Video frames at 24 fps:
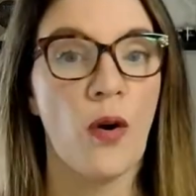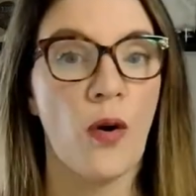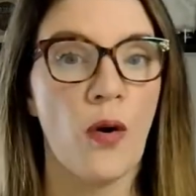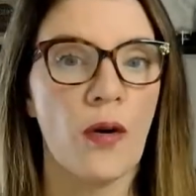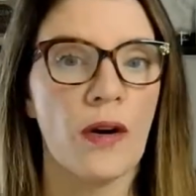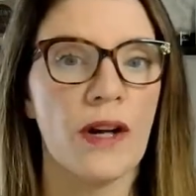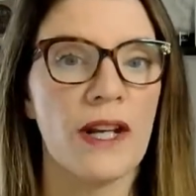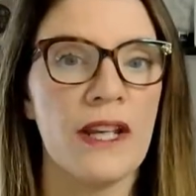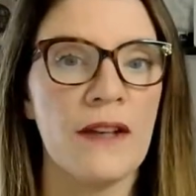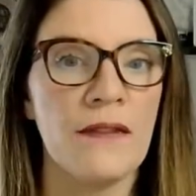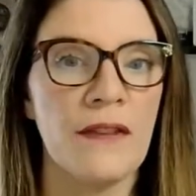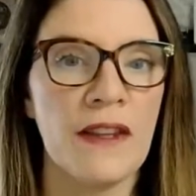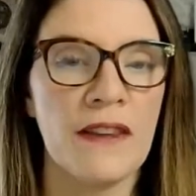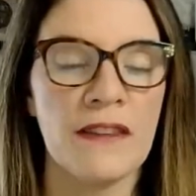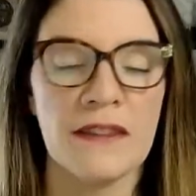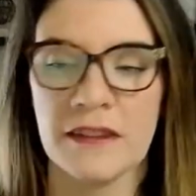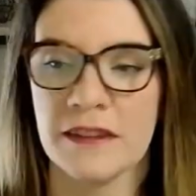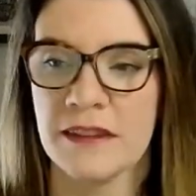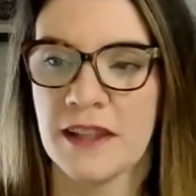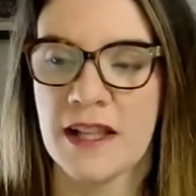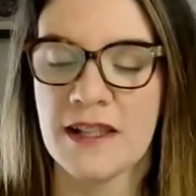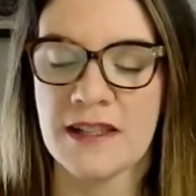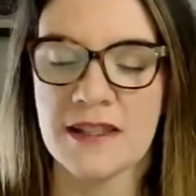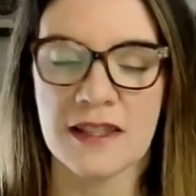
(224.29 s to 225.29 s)
Or even
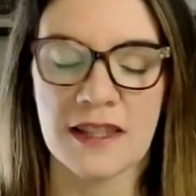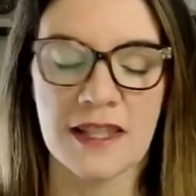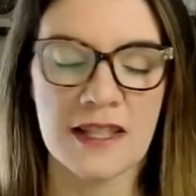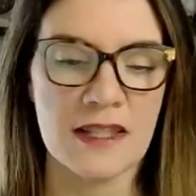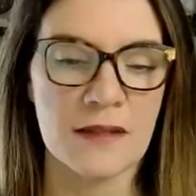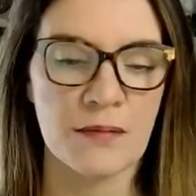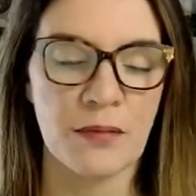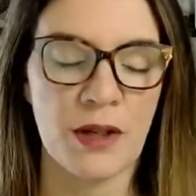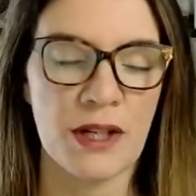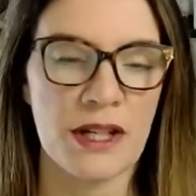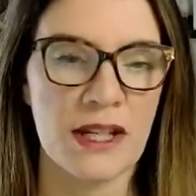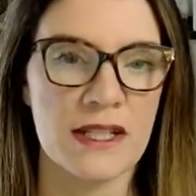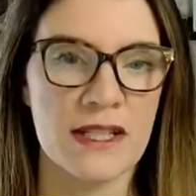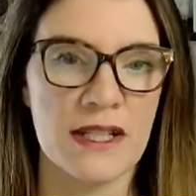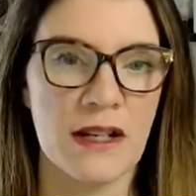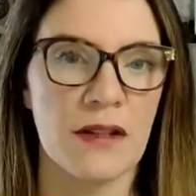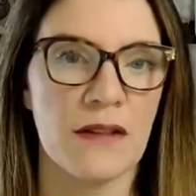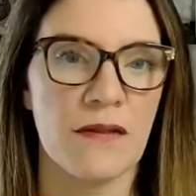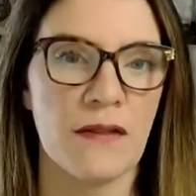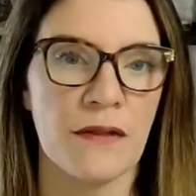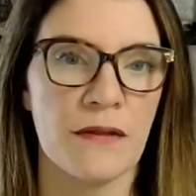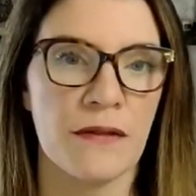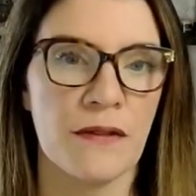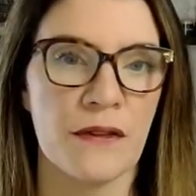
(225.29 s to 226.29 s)
let's break it
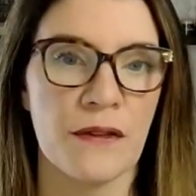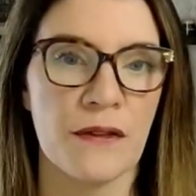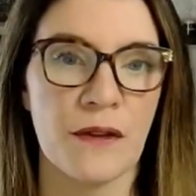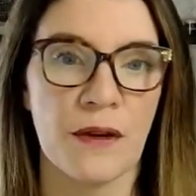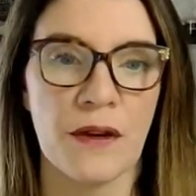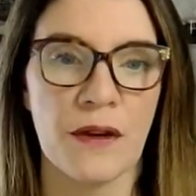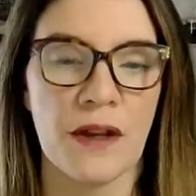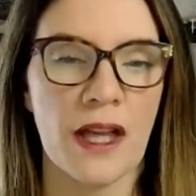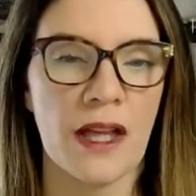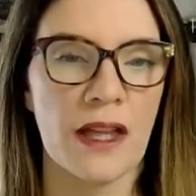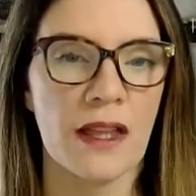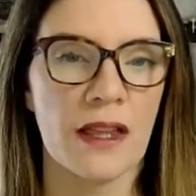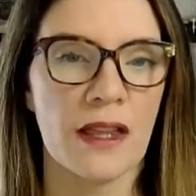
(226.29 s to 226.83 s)
down even further.